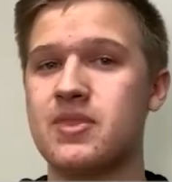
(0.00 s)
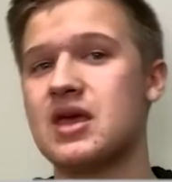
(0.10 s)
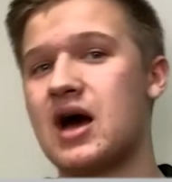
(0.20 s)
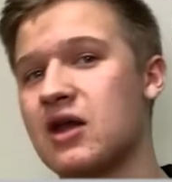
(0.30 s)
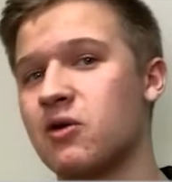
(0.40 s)

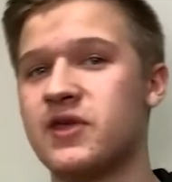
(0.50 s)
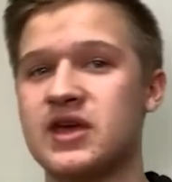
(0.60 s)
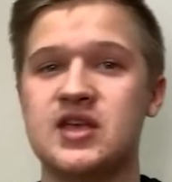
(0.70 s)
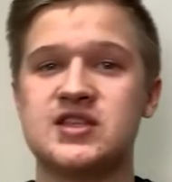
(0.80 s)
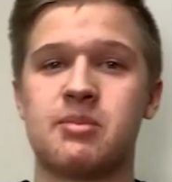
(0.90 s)
I don't think
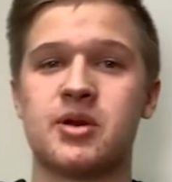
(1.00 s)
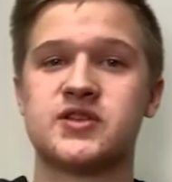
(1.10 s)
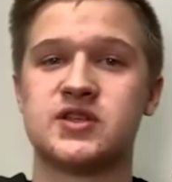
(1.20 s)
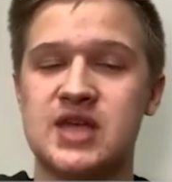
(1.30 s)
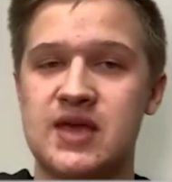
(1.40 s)
he's able to
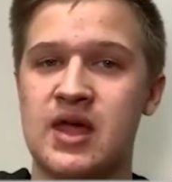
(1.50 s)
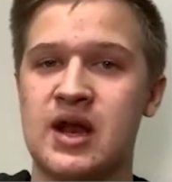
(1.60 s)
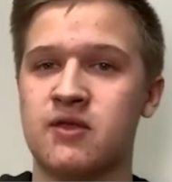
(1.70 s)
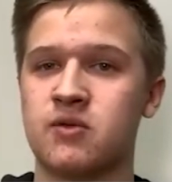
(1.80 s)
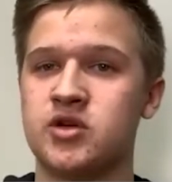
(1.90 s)
sustain that out
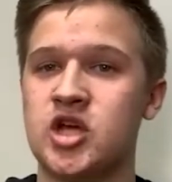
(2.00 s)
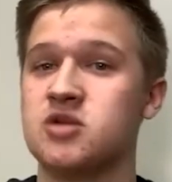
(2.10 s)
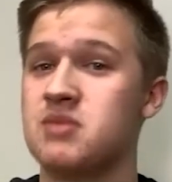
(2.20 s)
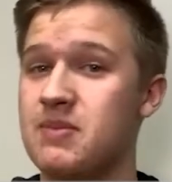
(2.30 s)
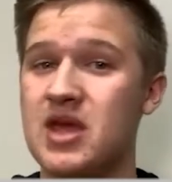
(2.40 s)
of the
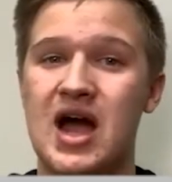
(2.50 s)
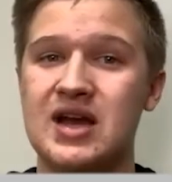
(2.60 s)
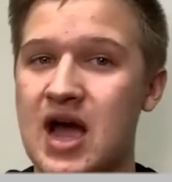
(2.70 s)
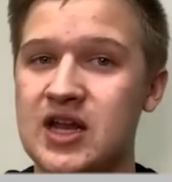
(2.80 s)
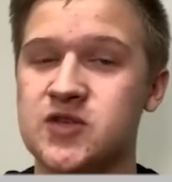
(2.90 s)
rotation. Maybe high
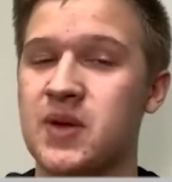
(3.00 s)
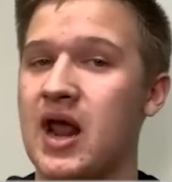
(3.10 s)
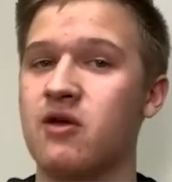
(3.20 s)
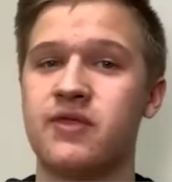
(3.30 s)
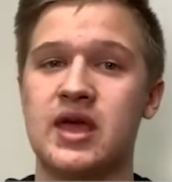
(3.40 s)
90s, but I
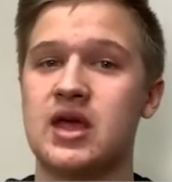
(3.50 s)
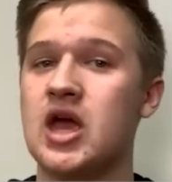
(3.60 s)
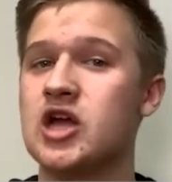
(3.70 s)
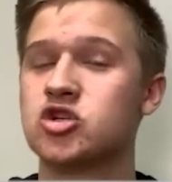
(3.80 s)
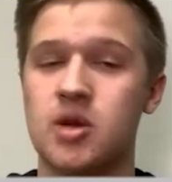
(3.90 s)
don't think
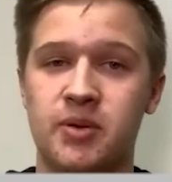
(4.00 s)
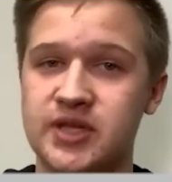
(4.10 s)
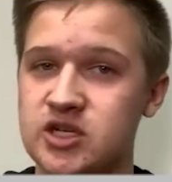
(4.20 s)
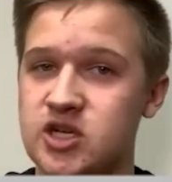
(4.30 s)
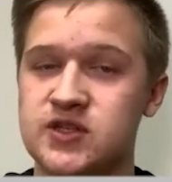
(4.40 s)
triple
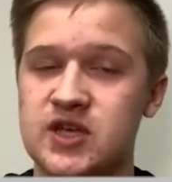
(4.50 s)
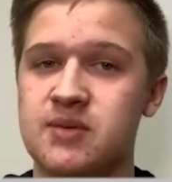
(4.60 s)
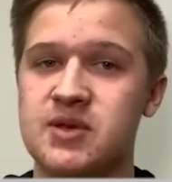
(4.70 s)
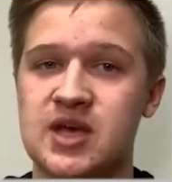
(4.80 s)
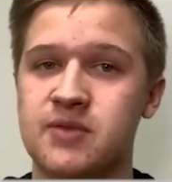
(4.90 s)
digits is going to
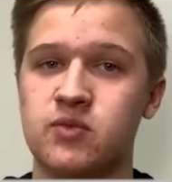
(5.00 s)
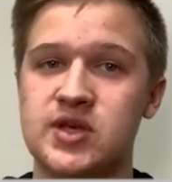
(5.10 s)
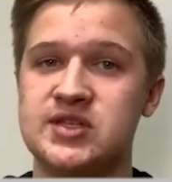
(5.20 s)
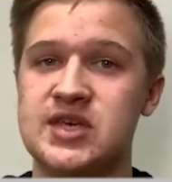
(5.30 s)
be something we see